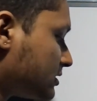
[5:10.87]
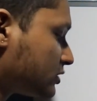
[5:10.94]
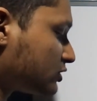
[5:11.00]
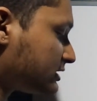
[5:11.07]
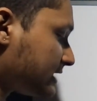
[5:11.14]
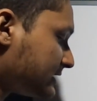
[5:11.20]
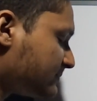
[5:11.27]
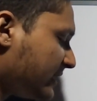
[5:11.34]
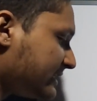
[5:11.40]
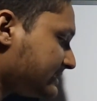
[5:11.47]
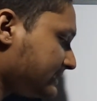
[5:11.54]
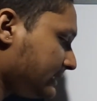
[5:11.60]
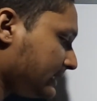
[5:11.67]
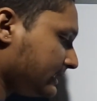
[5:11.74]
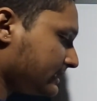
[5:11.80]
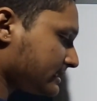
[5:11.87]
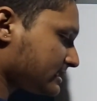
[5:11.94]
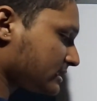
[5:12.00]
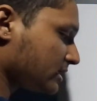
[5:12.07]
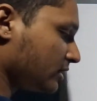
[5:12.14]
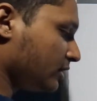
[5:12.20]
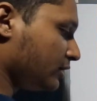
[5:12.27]
So just by seeing
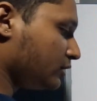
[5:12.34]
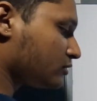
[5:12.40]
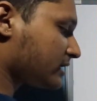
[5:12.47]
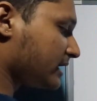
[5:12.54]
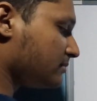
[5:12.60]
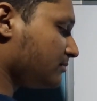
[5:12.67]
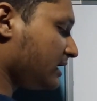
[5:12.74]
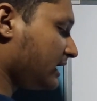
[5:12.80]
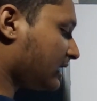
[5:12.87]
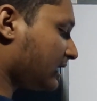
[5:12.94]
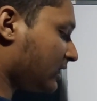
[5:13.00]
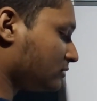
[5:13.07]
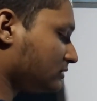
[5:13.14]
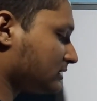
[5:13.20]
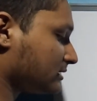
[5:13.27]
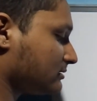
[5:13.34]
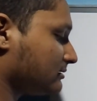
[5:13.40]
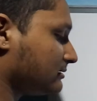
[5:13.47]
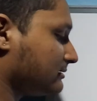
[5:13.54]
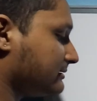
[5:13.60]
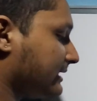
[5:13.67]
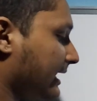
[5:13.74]
this, you can make out
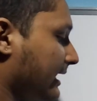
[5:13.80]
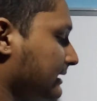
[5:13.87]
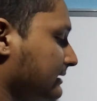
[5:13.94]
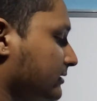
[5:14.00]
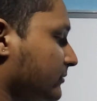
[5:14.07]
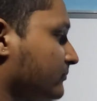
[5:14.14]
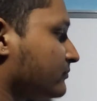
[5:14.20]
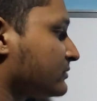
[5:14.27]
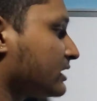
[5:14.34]
that